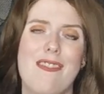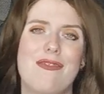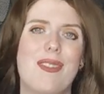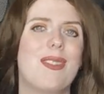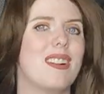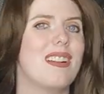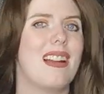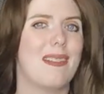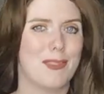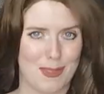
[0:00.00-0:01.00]
for
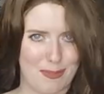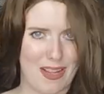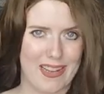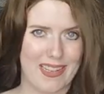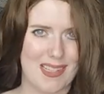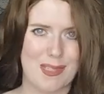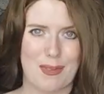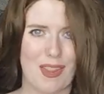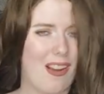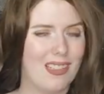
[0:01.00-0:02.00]
supplying us
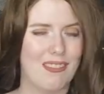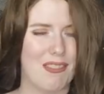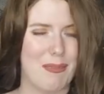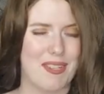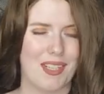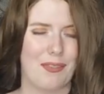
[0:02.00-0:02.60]
with all of the music